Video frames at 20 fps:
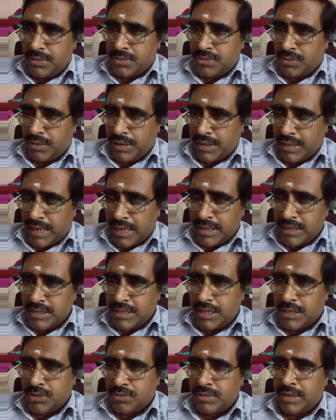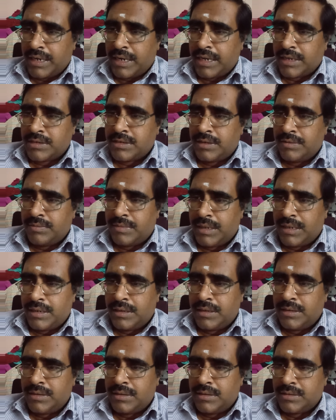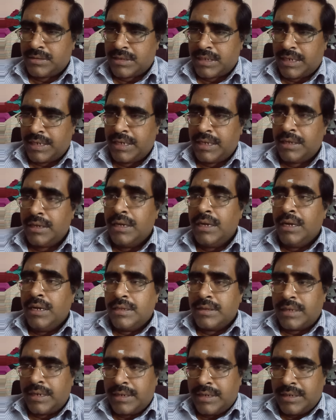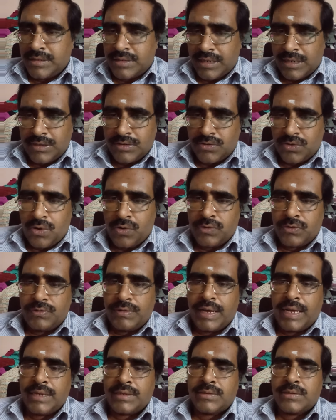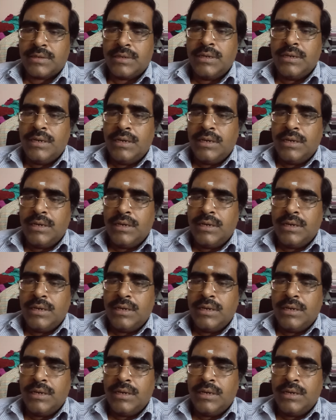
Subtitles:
So in addition to that, actually they study the design softwares.